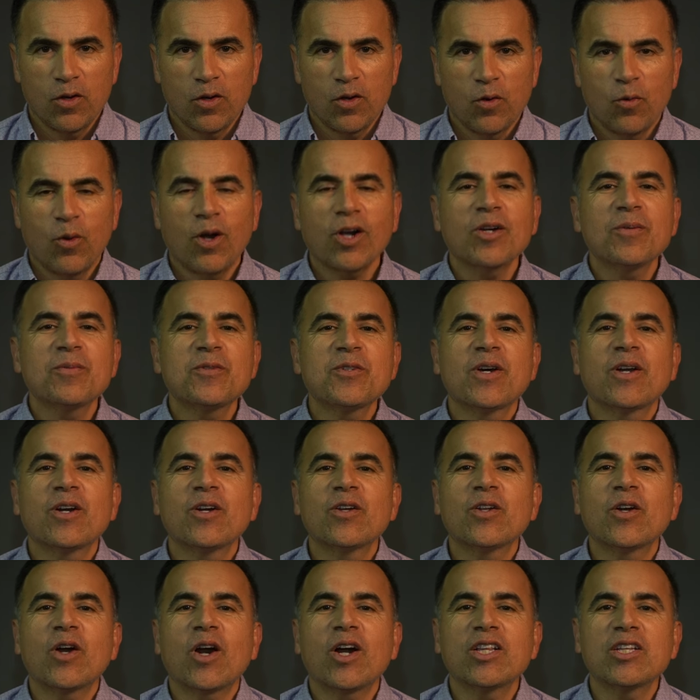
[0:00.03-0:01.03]
Welcome to
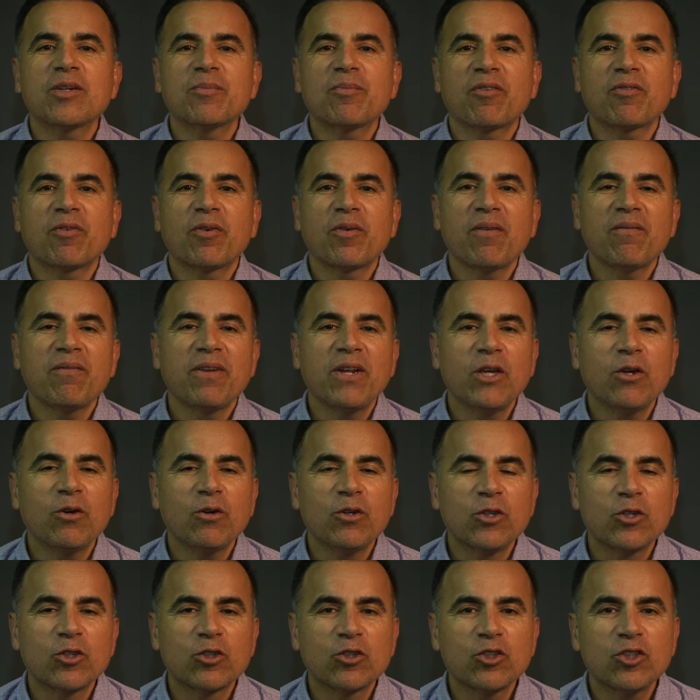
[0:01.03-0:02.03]
another underperforming video
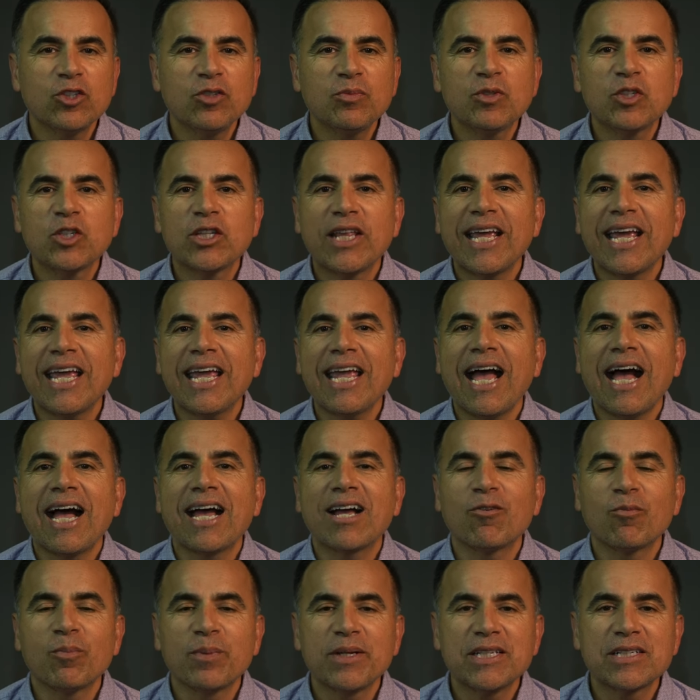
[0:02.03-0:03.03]
on YouTube. Today,
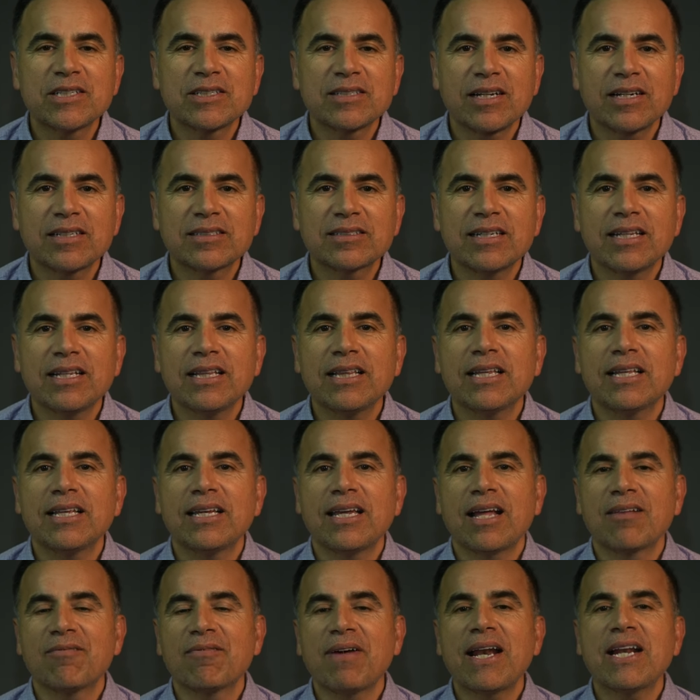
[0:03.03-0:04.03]
I'll be discussing the
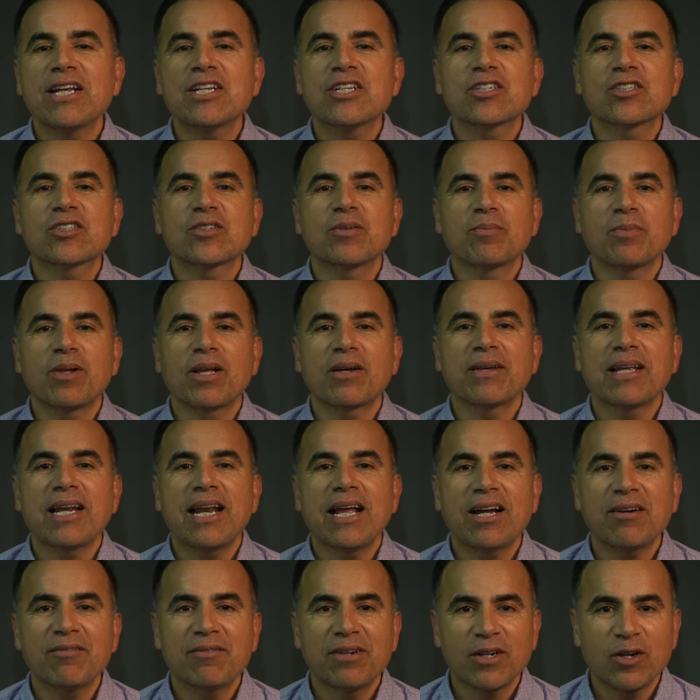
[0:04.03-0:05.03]
advantages of plug-in
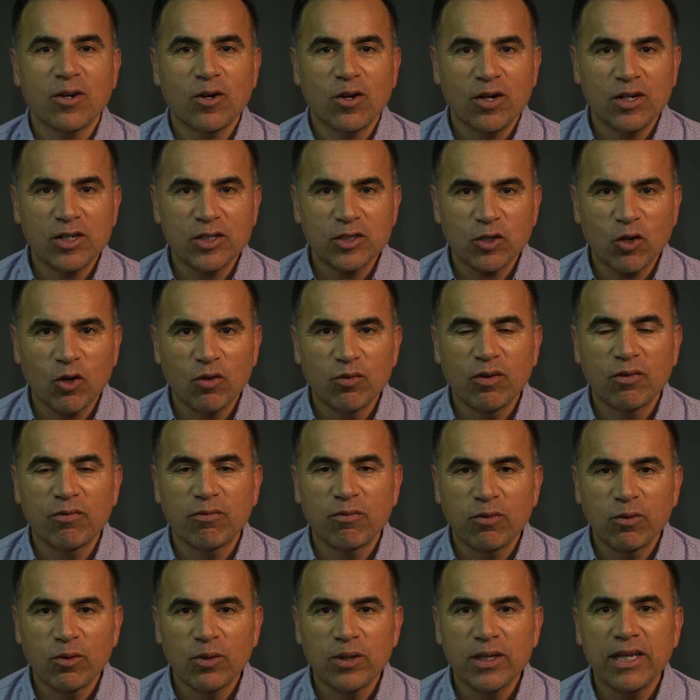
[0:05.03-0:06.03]
hybrid cars over
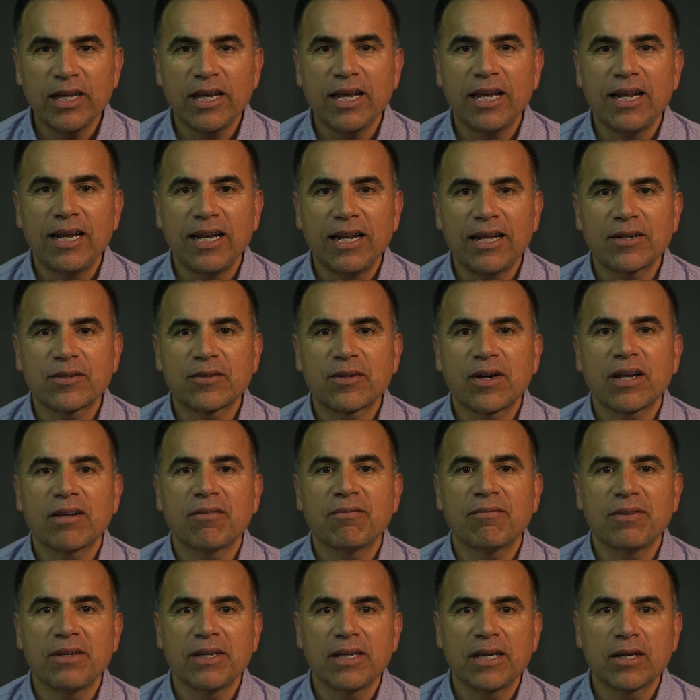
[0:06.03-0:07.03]
fully electric
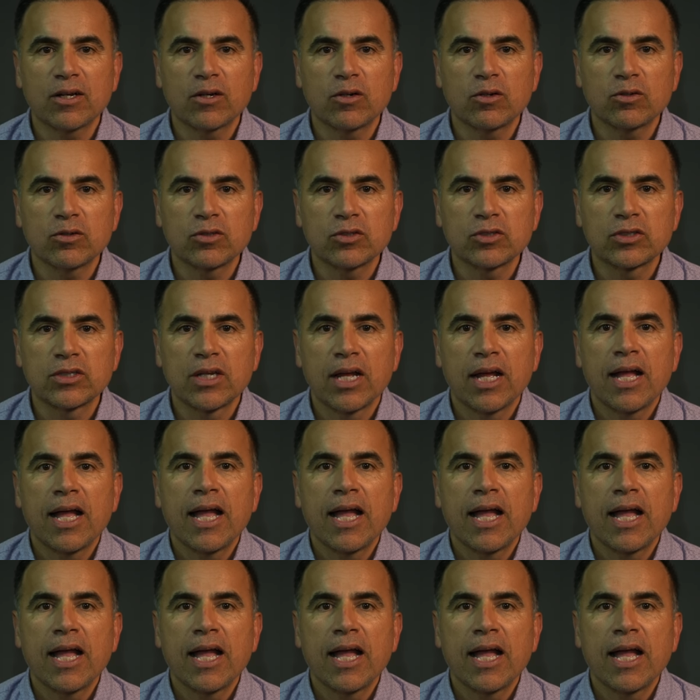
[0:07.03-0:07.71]
vehicles.